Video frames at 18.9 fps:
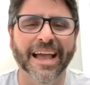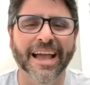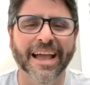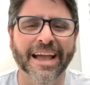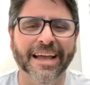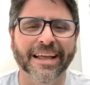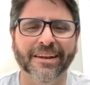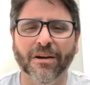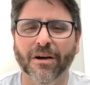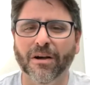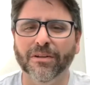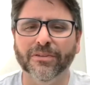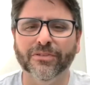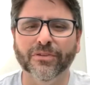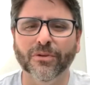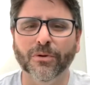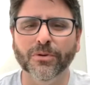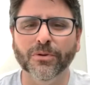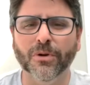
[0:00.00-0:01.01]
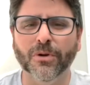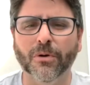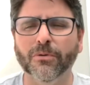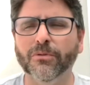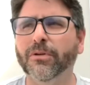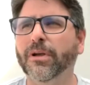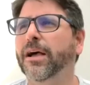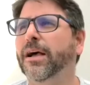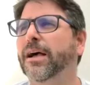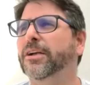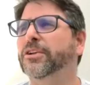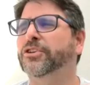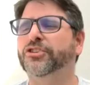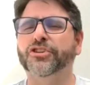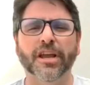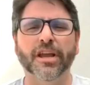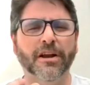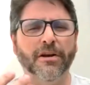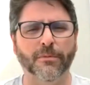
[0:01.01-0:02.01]
And also, you know,
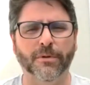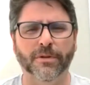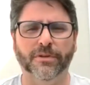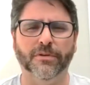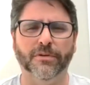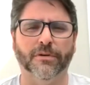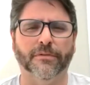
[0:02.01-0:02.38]
share with